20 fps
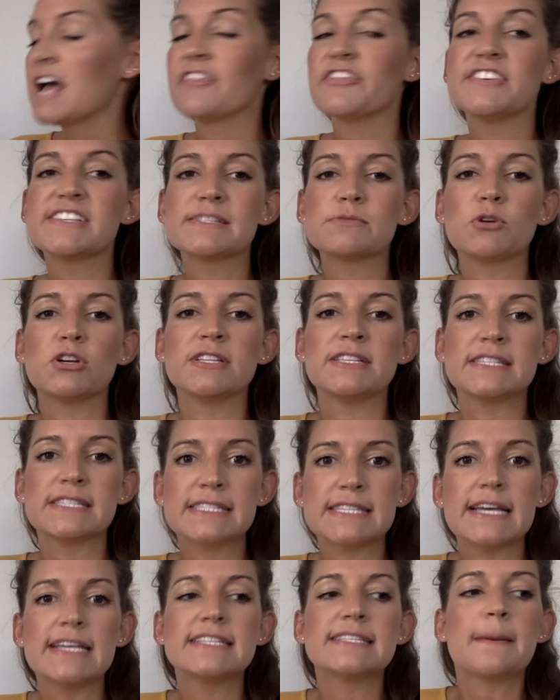This one
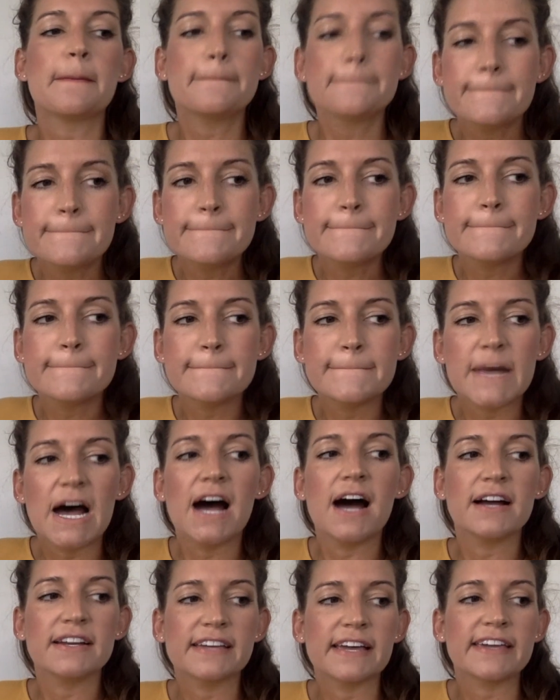says,
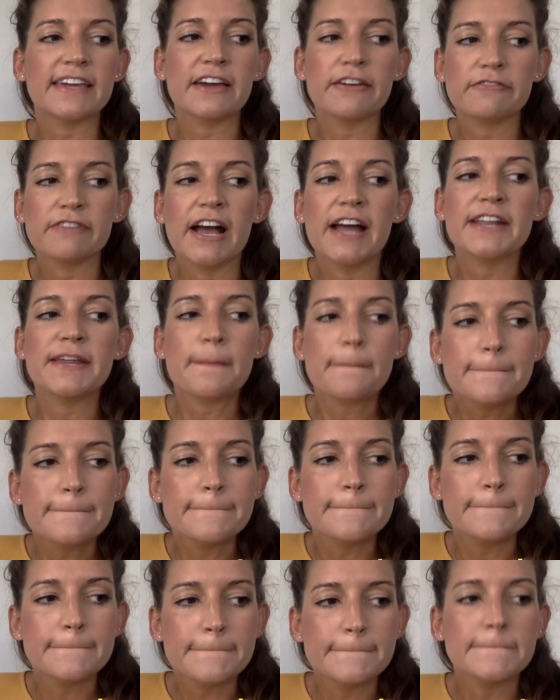again, get ready,
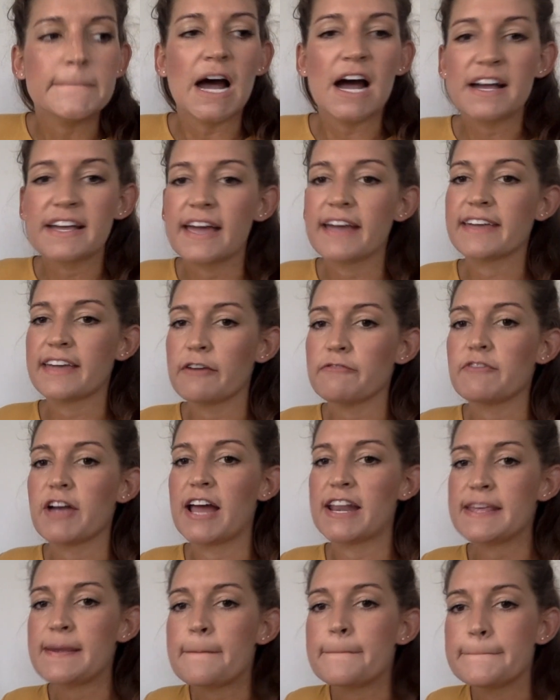again, get
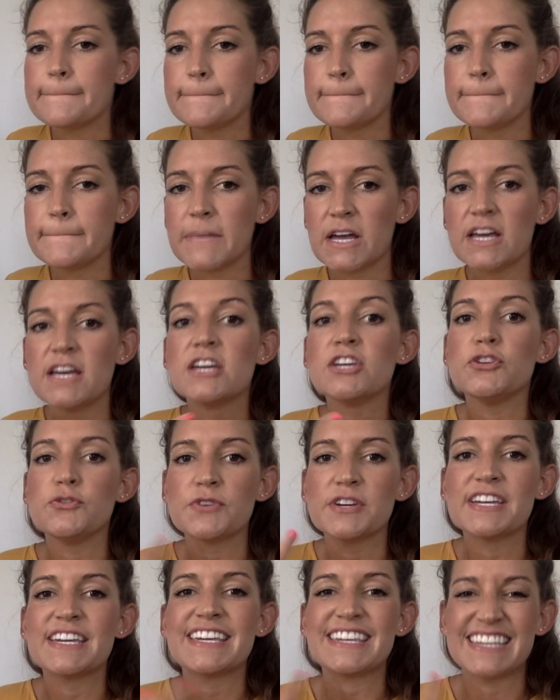ready, You
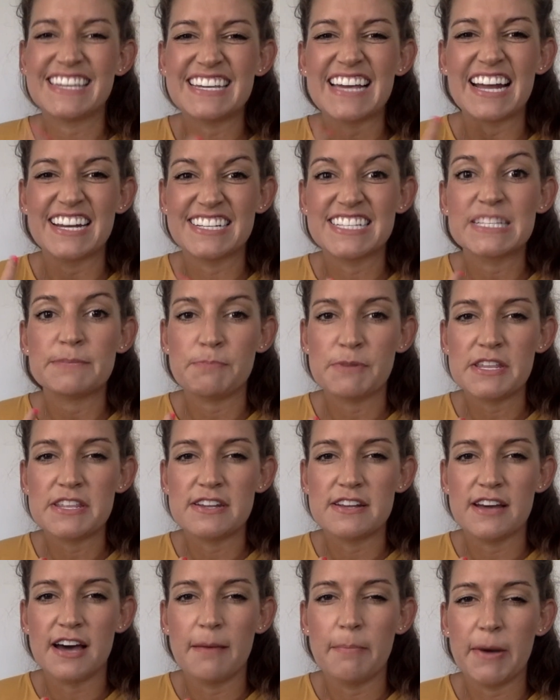can kind of speed
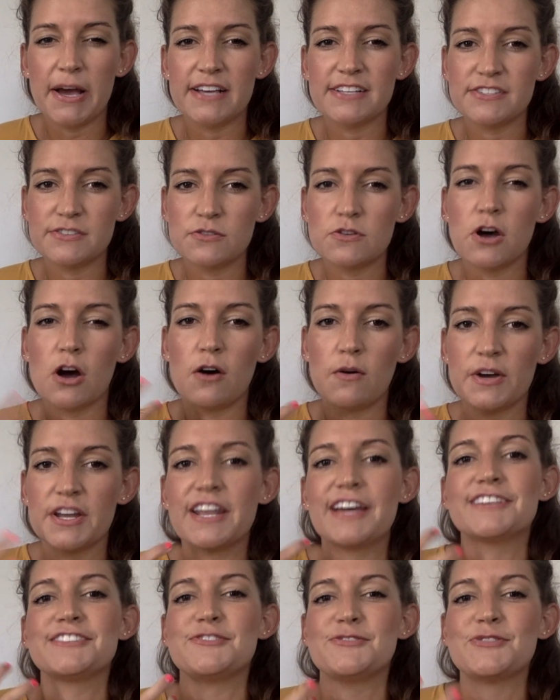it up as you go
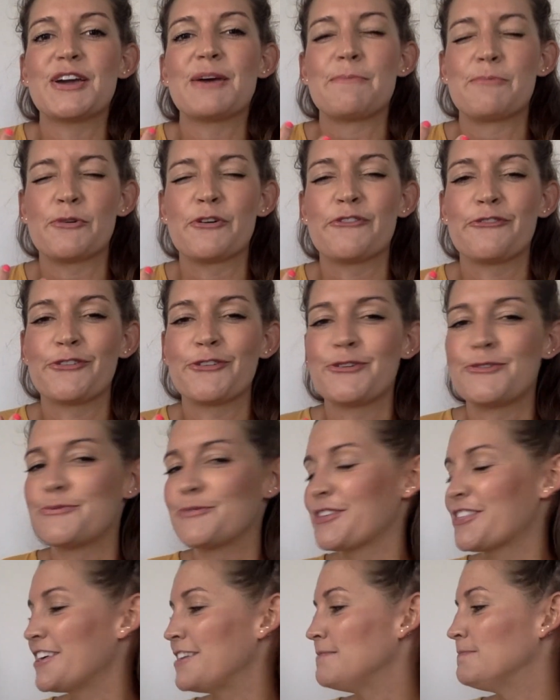and as you get more fluid
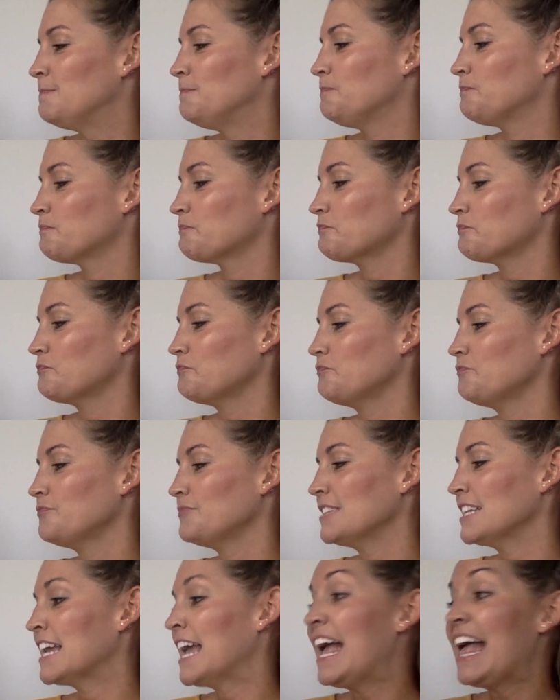with it.
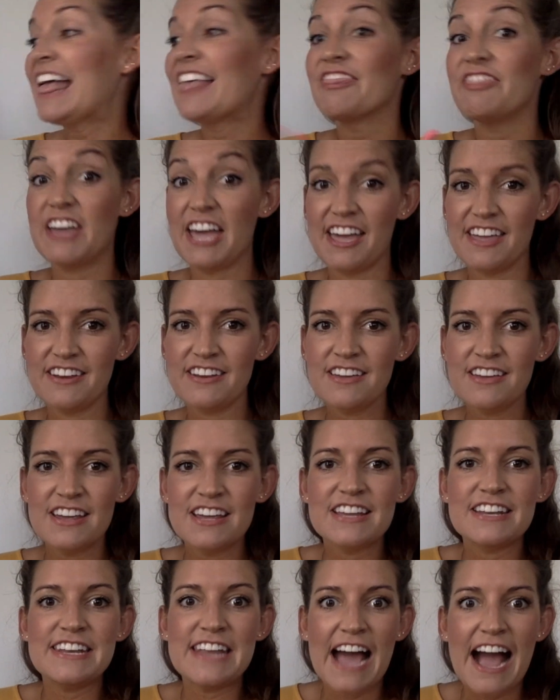Then,
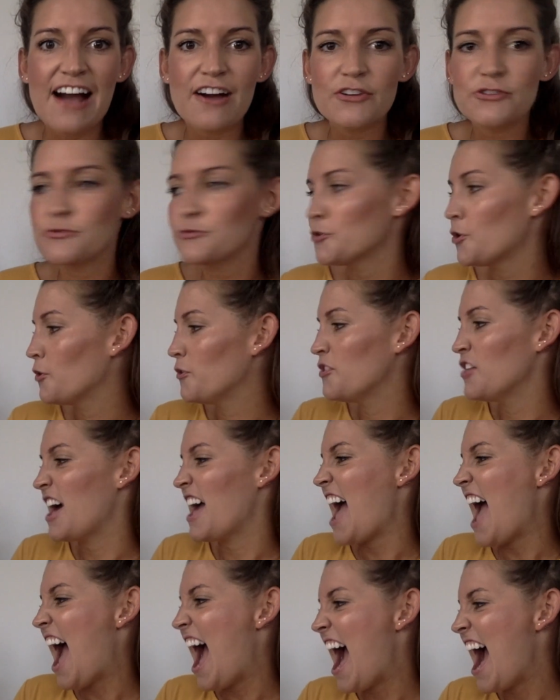now you know the
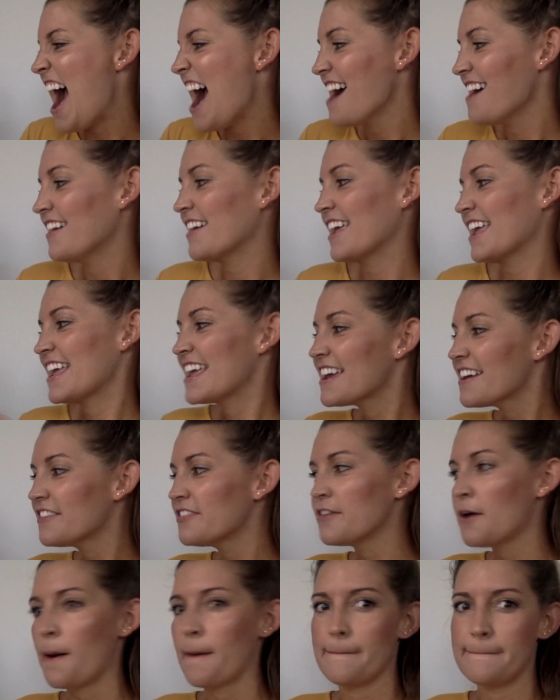ah
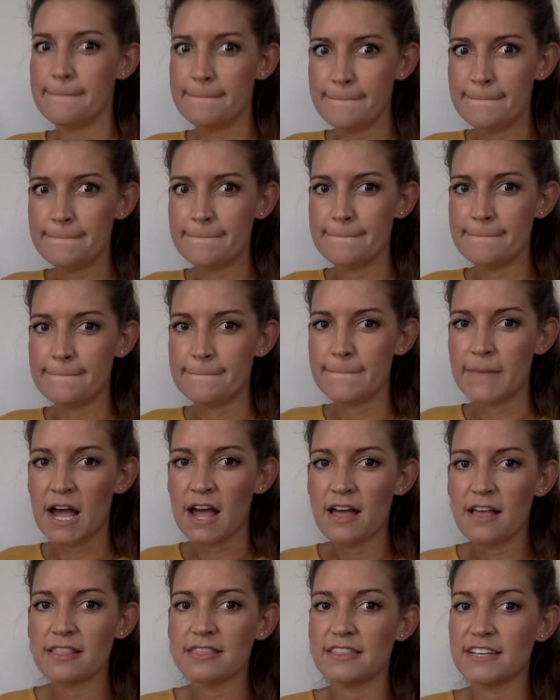and the
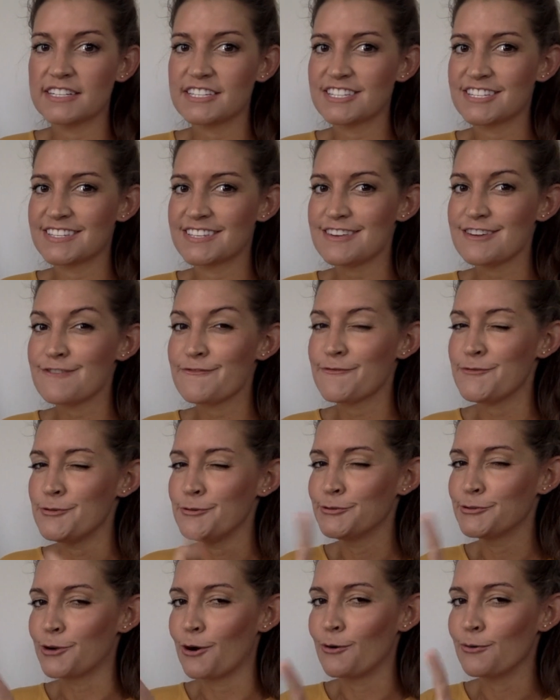Let's see if
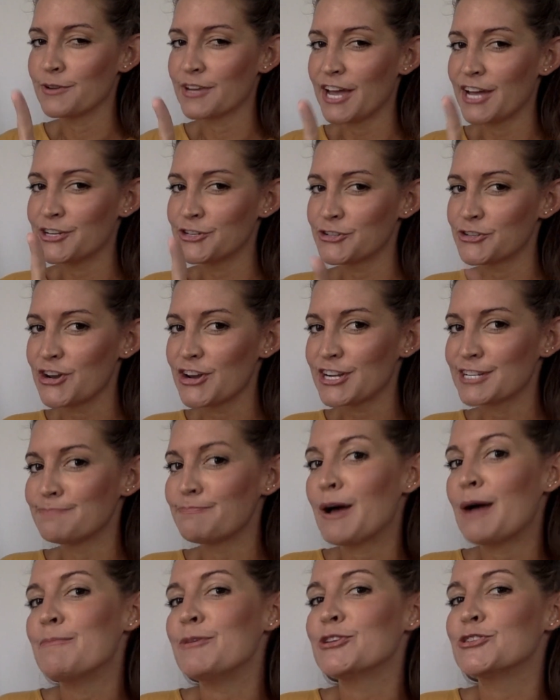you don't get
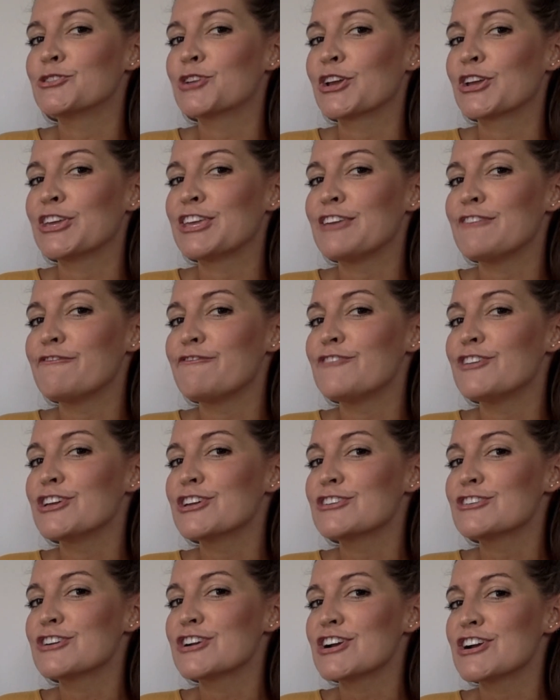tricked by my tricky
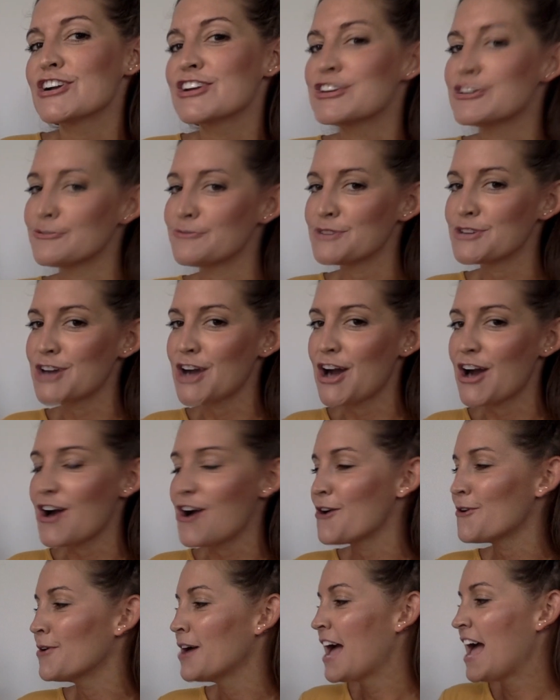finger. Here we
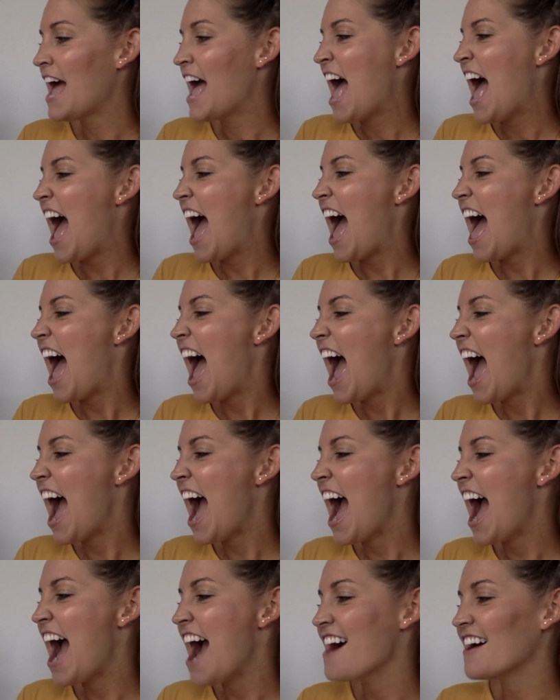go.
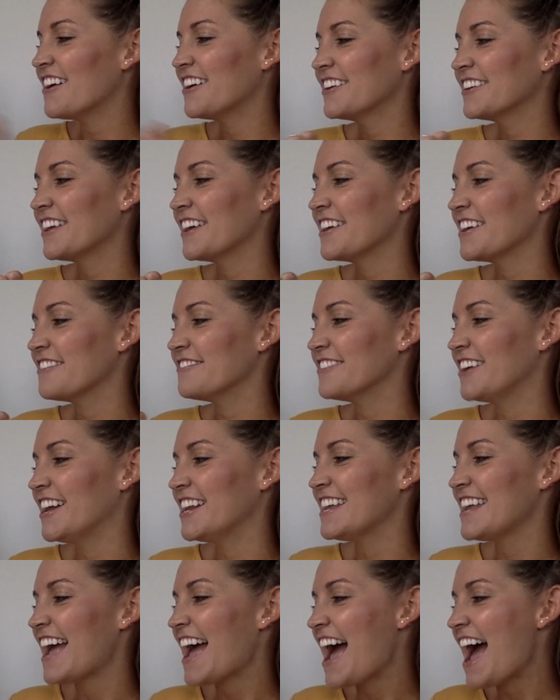Ah, again, get
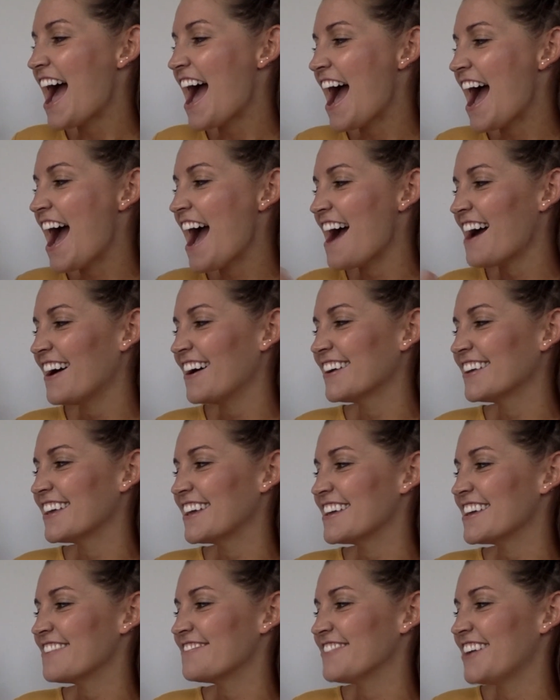ready, ah,
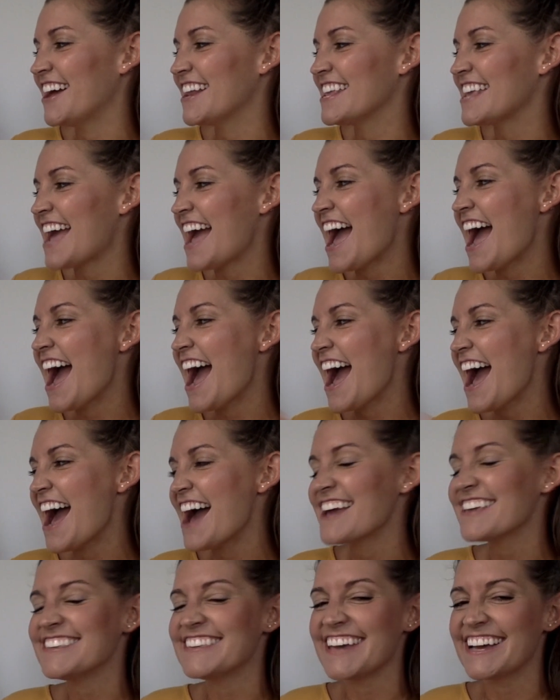again, get ready,
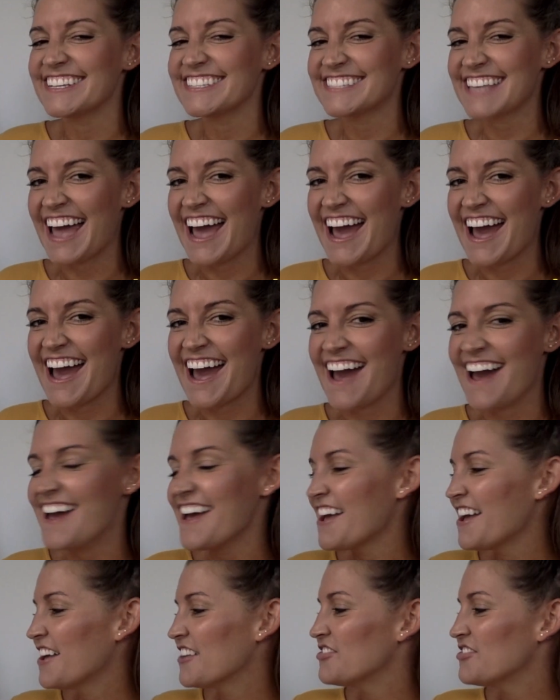ah, yes, ah.